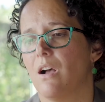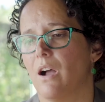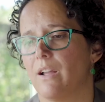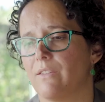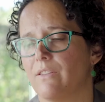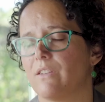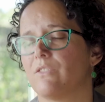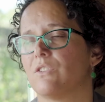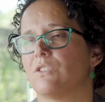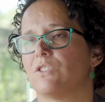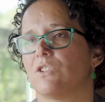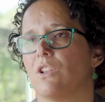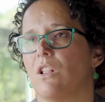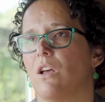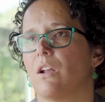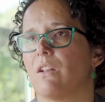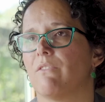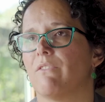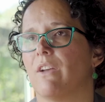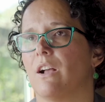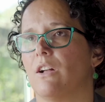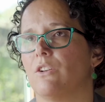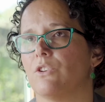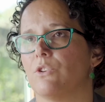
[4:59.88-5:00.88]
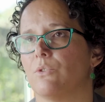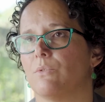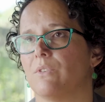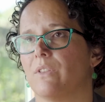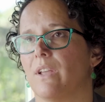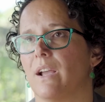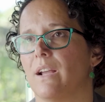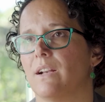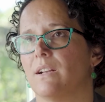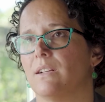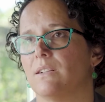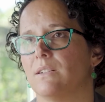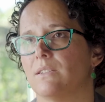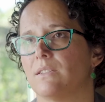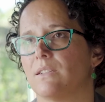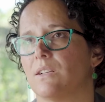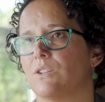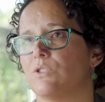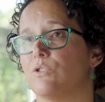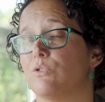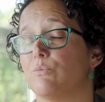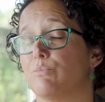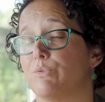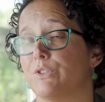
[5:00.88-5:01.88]
I think there's a lot of value in that, and it's
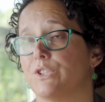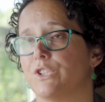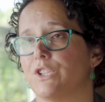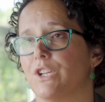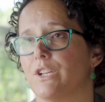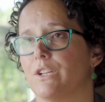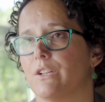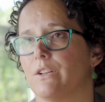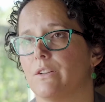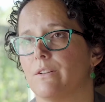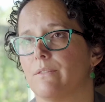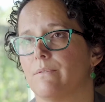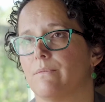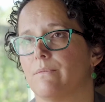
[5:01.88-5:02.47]
underappreciated.